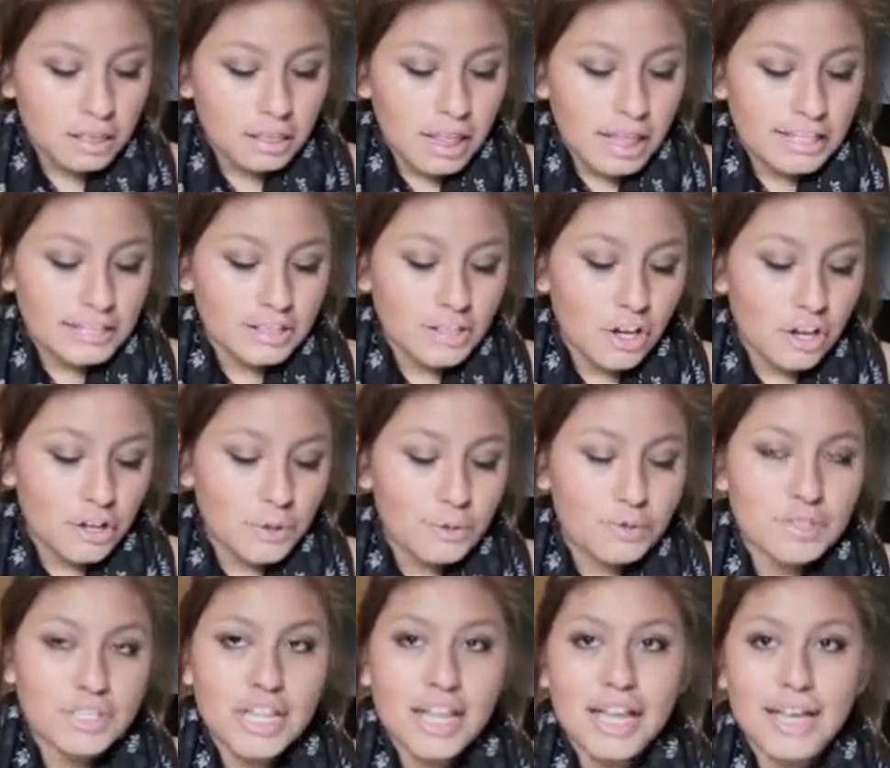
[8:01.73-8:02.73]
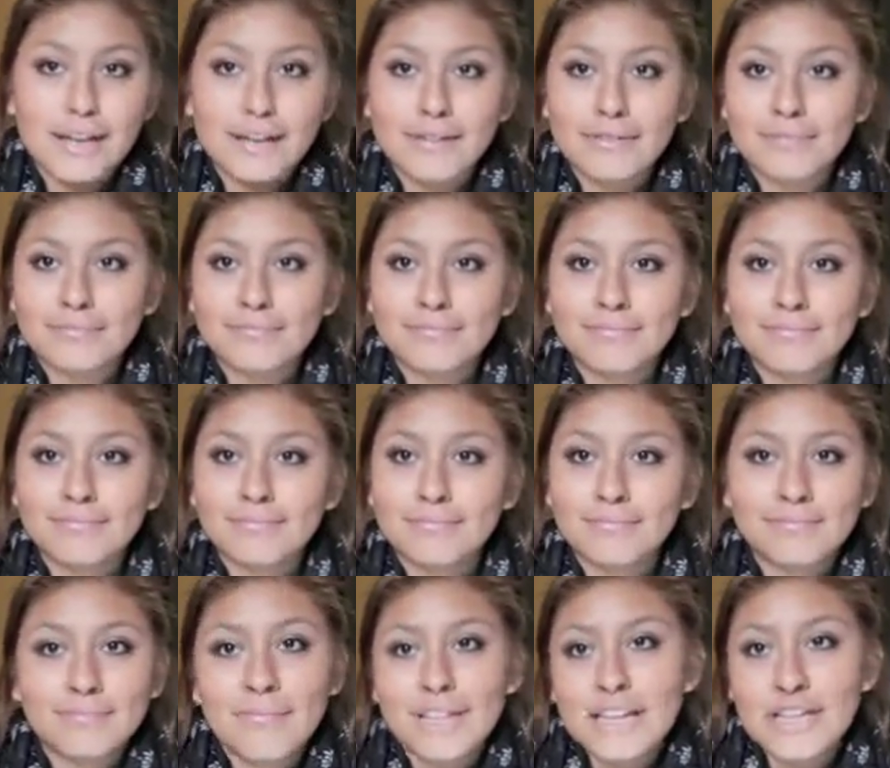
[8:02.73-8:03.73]
Last song you sang
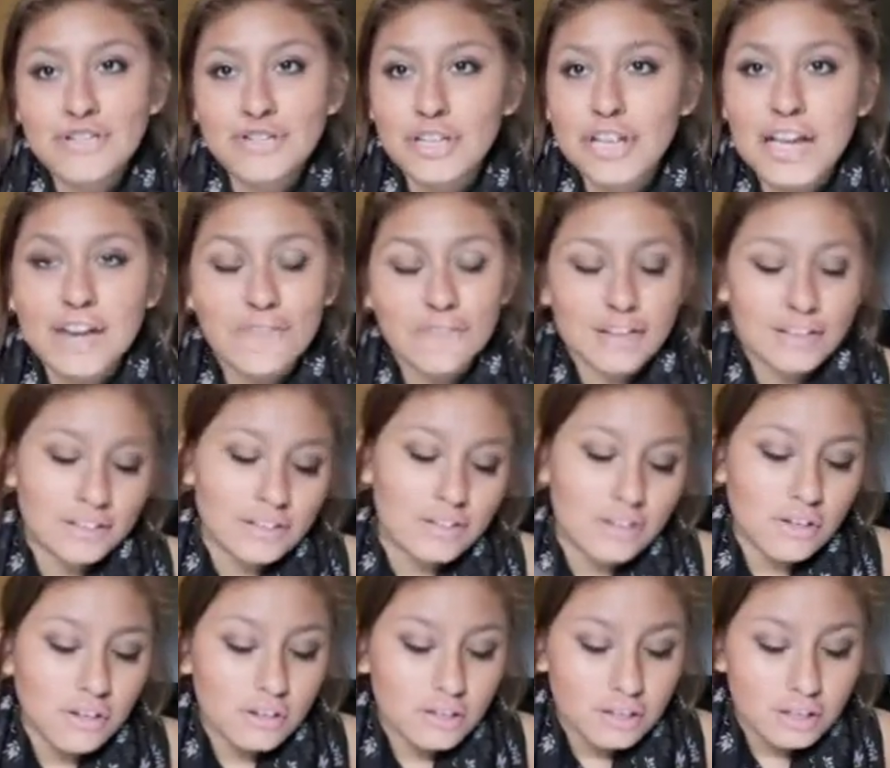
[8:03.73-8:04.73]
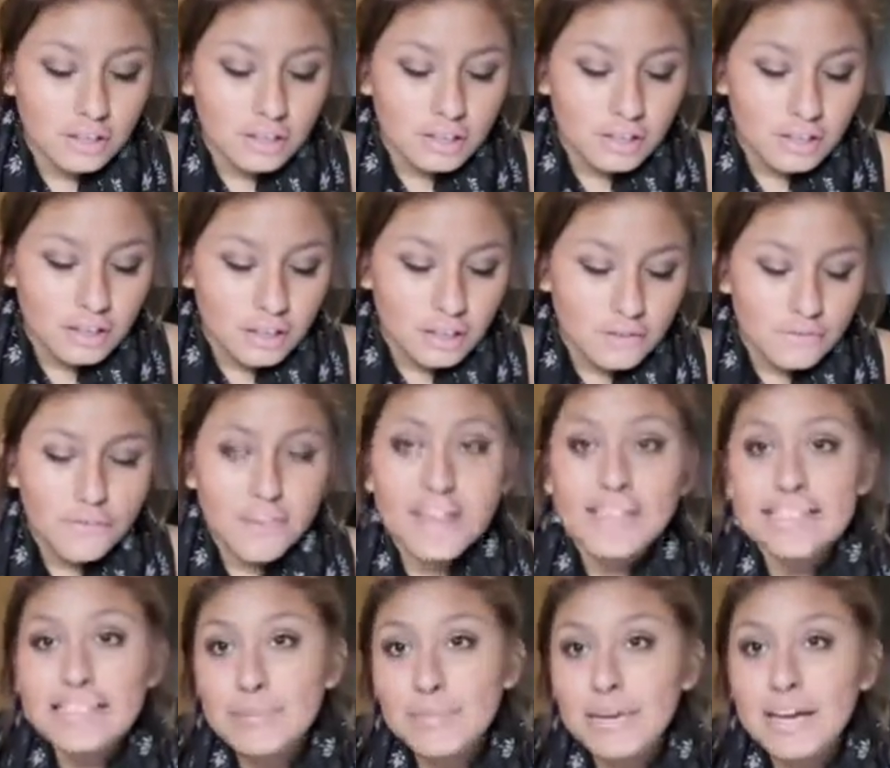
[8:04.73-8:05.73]
yesterday, I forget the song.
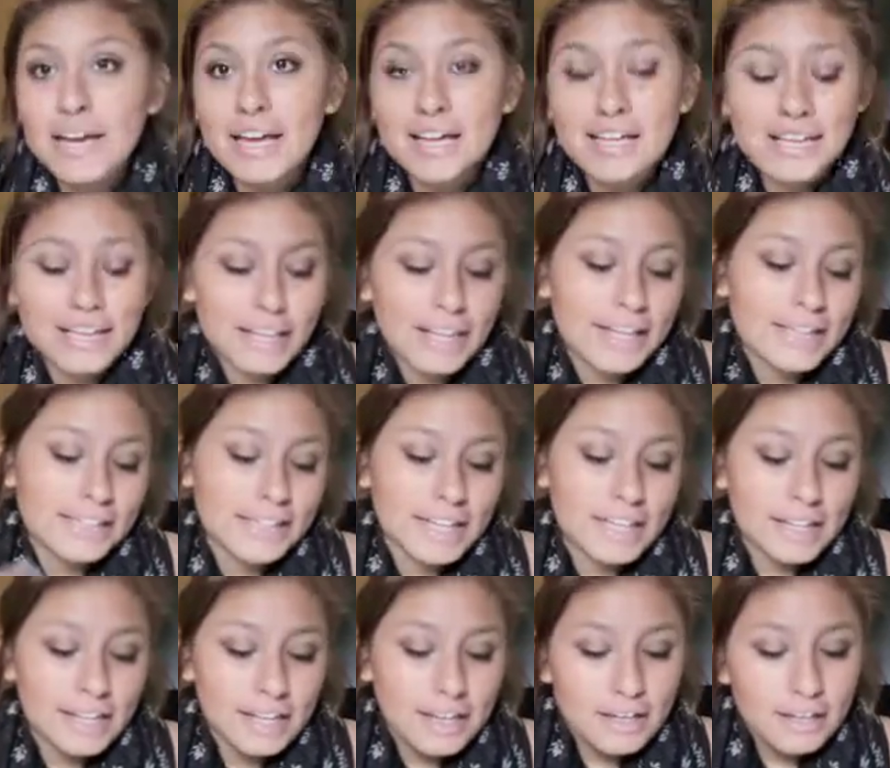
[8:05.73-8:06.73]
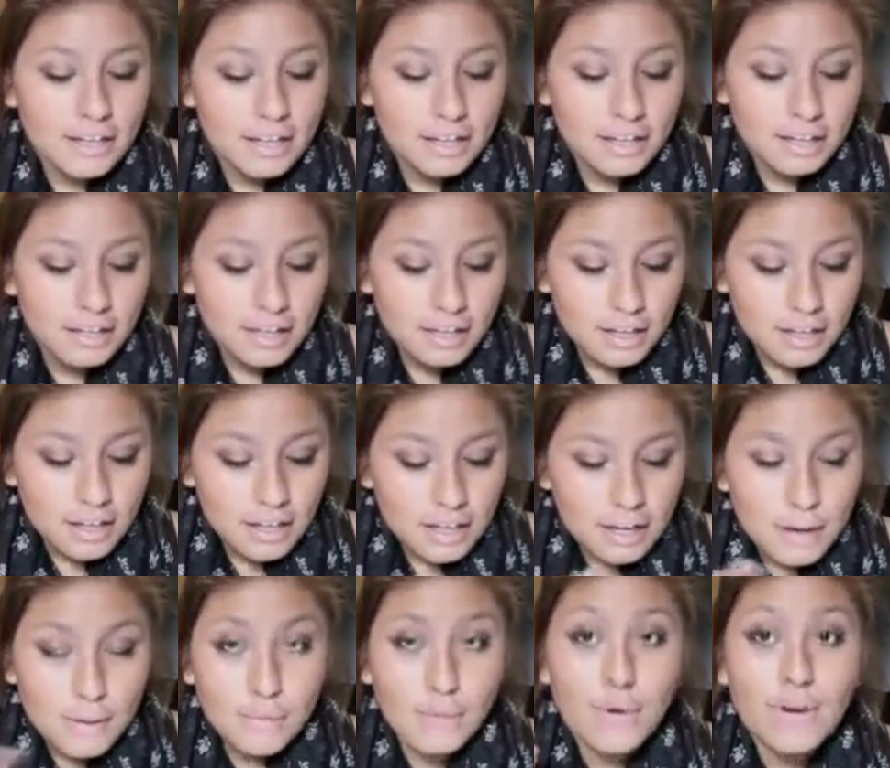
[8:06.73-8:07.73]
Fancy by Iggy Azalea.
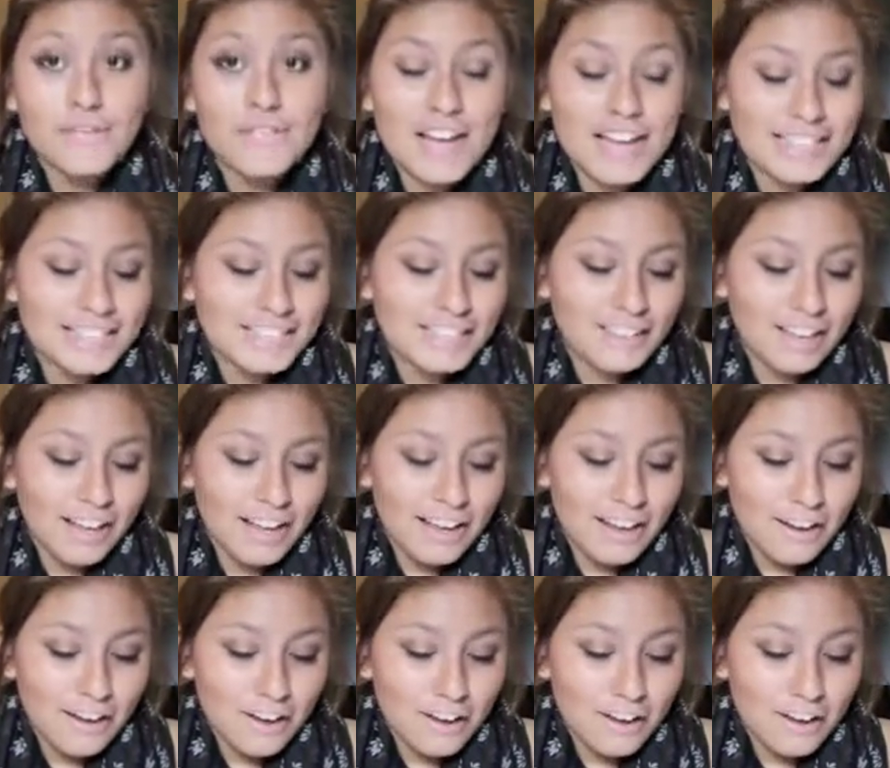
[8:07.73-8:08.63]
I'm going fast, okay.